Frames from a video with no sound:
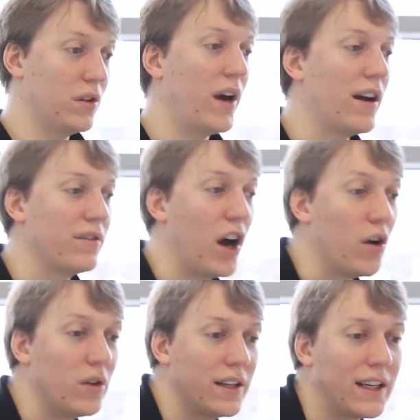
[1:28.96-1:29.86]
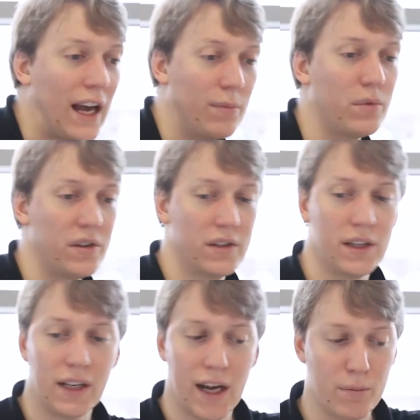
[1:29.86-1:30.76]
You have only the cameras
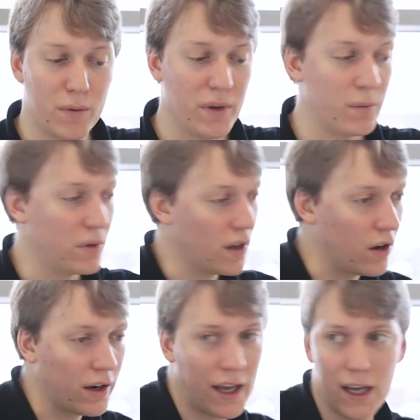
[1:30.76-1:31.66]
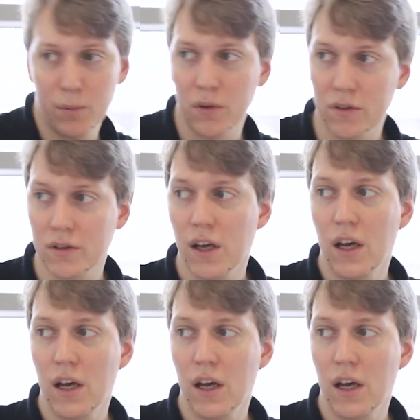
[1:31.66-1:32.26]
in the camera beam with long cables.